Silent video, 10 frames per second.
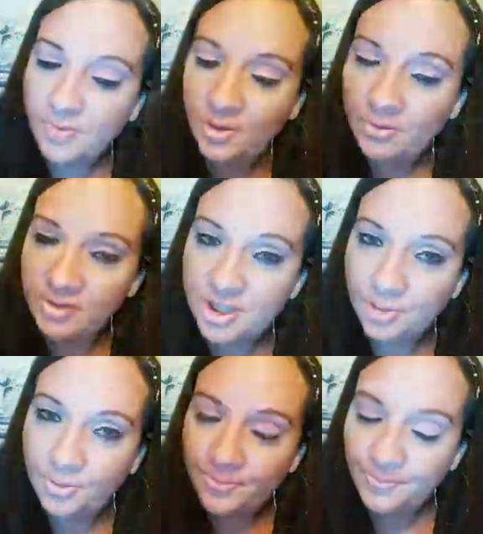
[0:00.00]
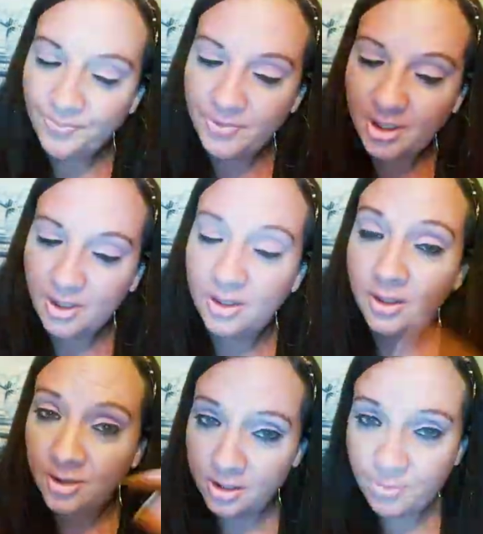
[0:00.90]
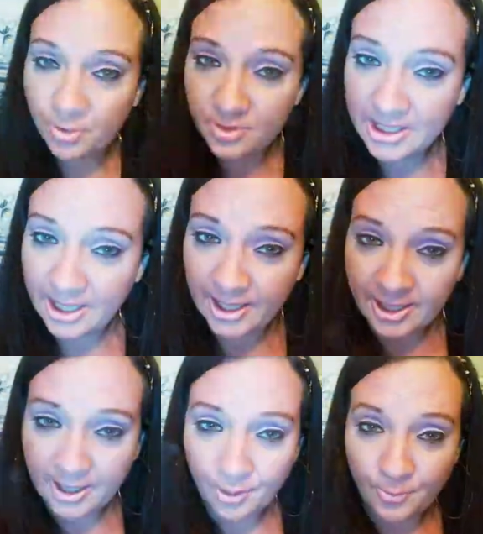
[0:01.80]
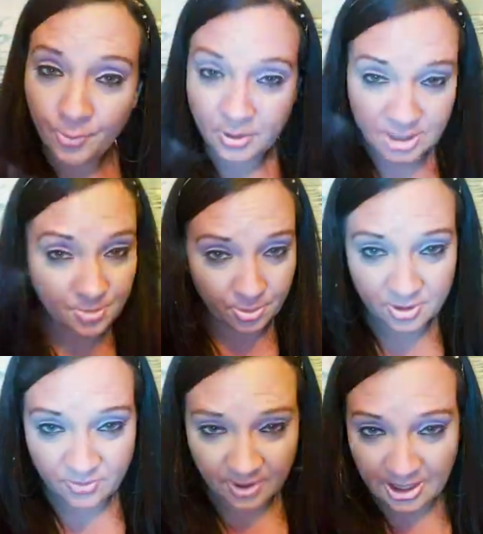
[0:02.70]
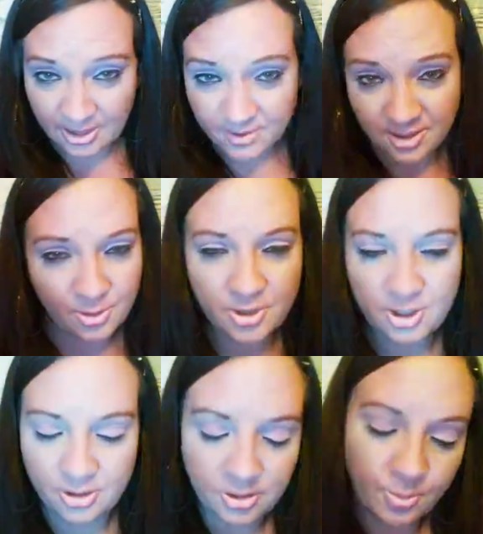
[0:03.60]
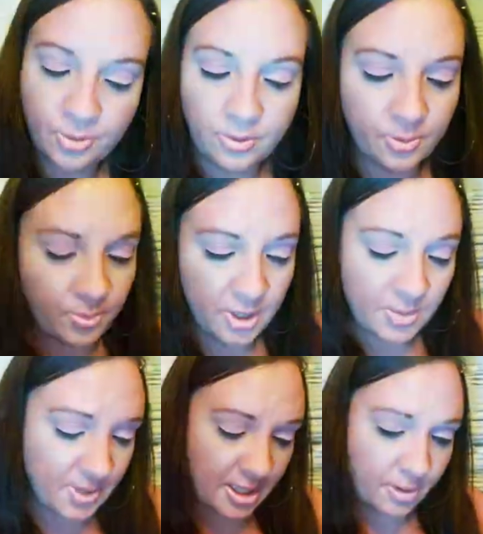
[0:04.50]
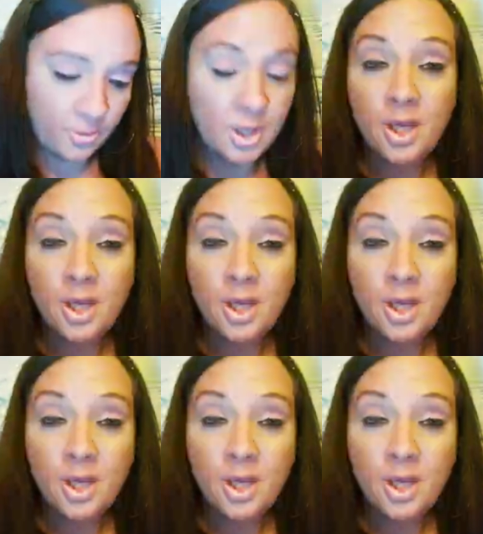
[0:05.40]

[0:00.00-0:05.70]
the original. Yeah she pulls the hat out and she pulls Freddy out too, but you're not pulling a boogeyman out.